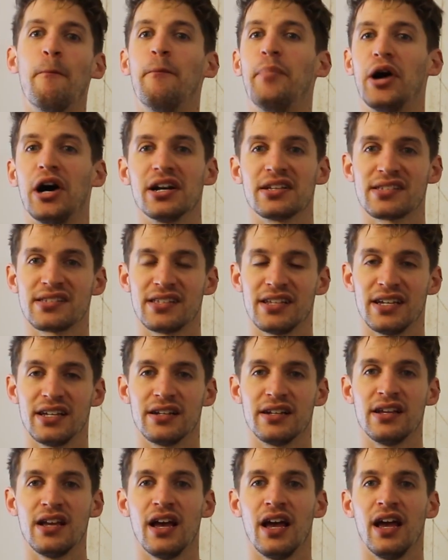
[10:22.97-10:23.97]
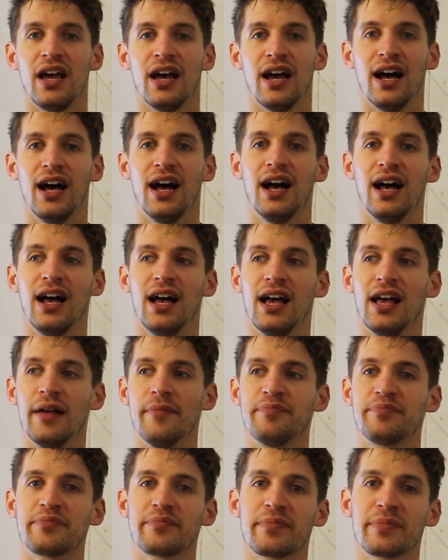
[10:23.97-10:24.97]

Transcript: Boston, to